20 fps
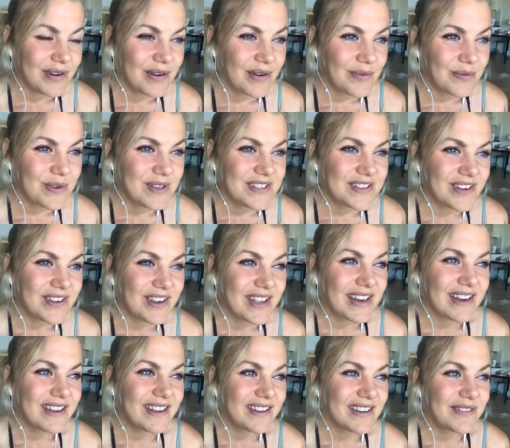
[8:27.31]
We talk a
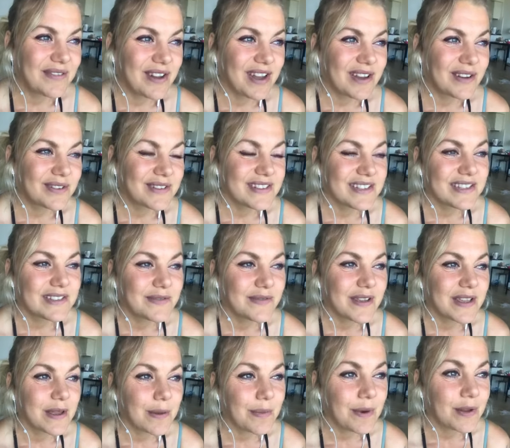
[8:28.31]
lot about this
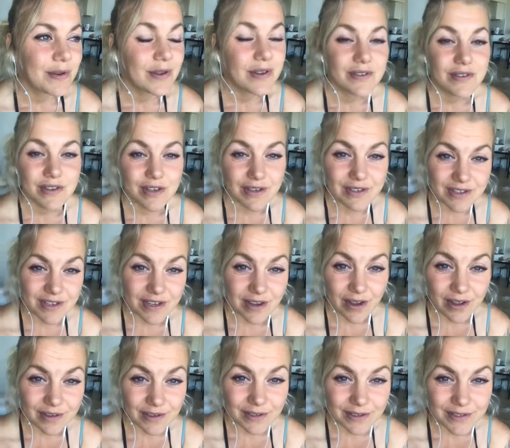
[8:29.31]
thing about not judging
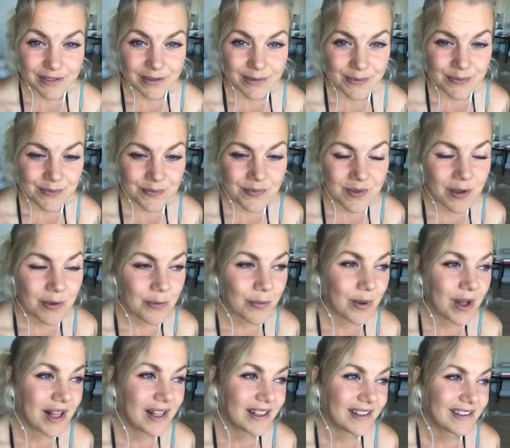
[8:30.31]
others,
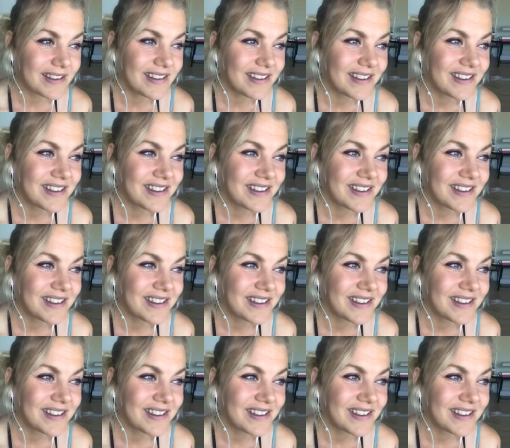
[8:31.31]
while